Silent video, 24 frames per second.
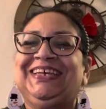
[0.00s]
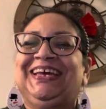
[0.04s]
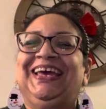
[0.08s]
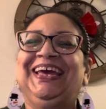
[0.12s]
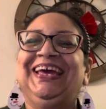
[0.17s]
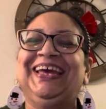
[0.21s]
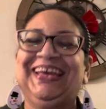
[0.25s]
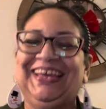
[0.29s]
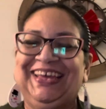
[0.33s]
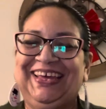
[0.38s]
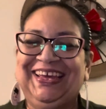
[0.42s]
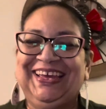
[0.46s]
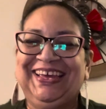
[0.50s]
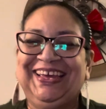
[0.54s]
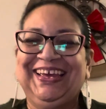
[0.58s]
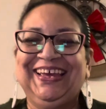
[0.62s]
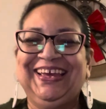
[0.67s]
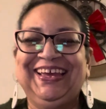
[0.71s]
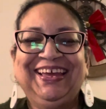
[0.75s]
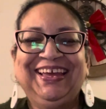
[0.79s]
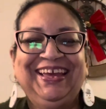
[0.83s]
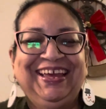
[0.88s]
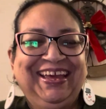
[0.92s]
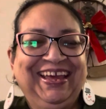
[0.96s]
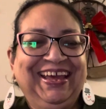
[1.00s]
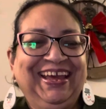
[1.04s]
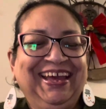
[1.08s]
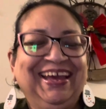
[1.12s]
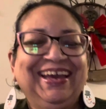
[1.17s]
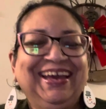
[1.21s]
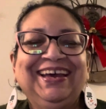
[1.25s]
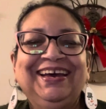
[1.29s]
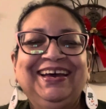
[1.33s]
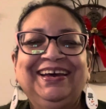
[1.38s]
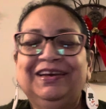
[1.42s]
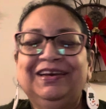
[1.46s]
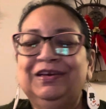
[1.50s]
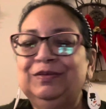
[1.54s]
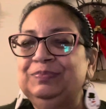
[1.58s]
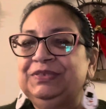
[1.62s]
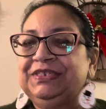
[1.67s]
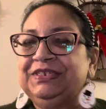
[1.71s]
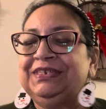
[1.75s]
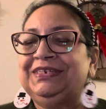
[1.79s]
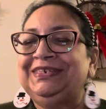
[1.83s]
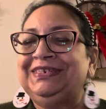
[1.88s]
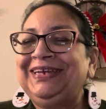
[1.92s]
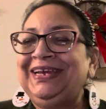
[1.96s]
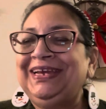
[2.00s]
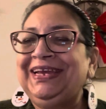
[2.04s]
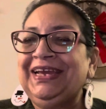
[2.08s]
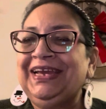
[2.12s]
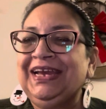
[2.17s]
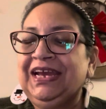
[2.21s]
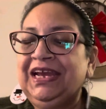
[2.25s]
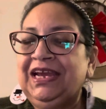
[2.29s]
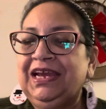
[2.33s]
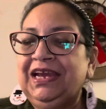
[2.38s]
Today I